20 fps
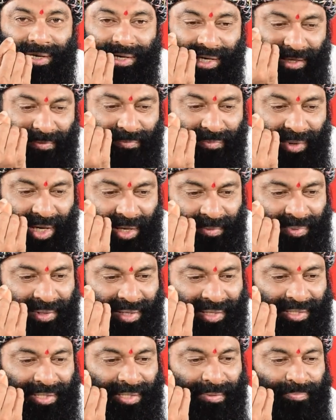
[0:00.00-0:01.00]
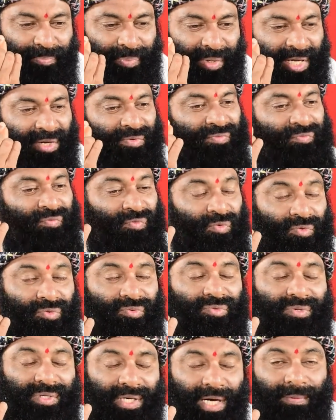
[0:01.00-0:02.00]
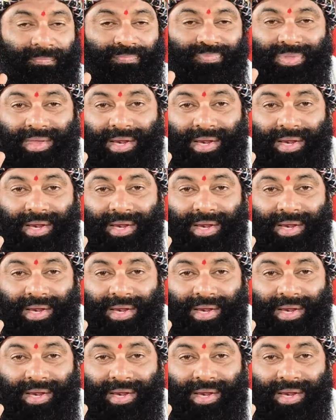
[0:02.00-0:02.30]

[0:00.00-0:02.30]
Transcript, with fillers: It might be a little painful to tell,